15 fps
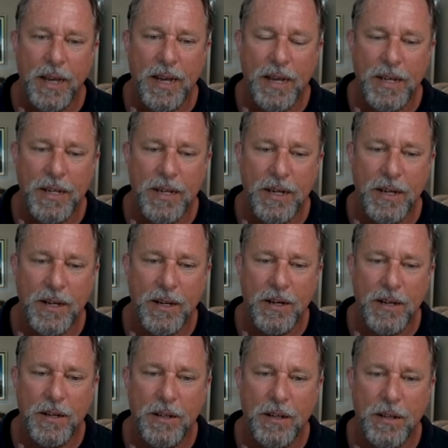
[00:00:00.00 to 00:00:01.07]
a,
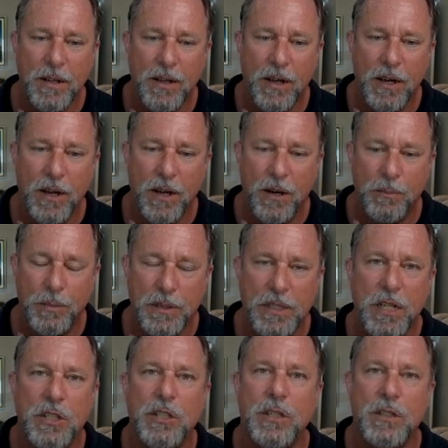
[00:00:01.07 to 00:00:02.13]
uh, a
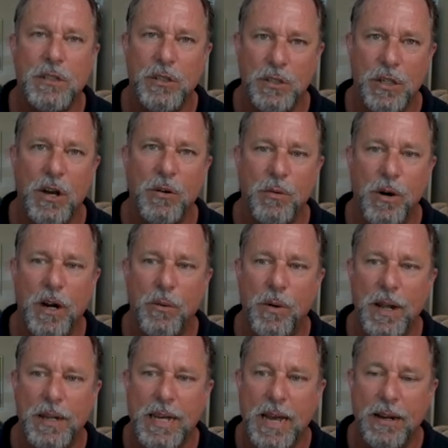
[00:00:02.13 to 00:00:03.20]
position to show where it
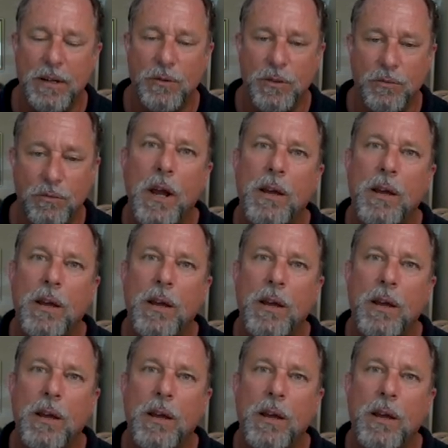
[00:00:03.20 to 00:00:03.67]
went down. It